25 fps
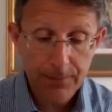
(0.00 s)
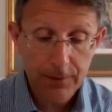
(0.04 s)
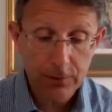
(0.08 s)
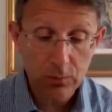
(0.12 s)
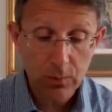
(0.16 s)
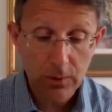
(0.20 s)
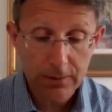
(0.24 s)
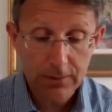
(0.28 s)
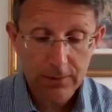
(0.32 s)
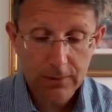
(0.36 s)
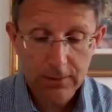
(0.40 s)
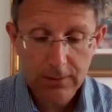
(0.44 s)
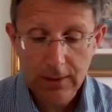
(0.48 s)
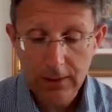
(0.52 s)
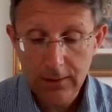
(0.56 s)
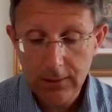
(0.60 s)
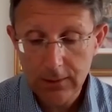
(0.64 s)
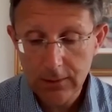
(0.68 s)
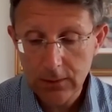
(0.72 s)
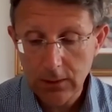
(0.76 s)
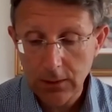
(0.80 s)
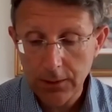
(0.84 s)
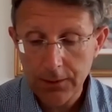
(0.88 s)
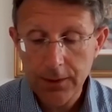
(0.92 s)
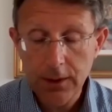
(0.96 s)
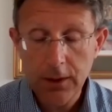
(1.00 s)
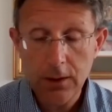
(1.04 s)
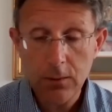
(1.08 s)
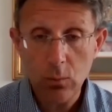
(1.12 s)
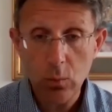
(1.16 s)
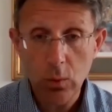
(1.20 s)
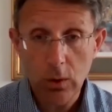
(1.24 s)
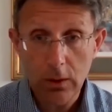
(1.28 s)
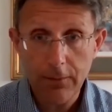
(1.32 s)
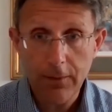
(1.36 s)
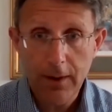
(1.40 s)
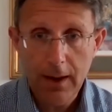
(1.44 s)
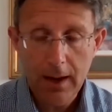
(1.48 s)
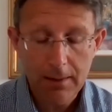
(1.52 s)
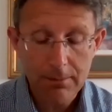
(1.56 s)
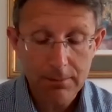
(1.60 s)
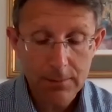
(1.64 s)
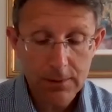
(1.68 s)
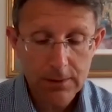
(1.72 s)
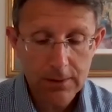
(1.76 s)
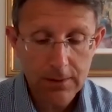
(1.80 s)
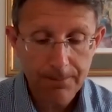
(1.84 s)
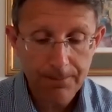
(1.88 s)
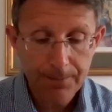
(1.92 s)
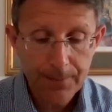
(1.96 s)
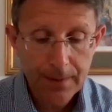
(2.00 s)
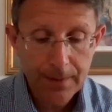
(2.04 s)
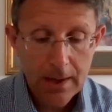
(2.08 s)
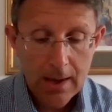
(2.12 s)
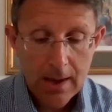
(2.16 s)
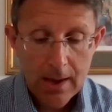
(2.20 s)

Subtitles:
He's won since at Wolverhampton.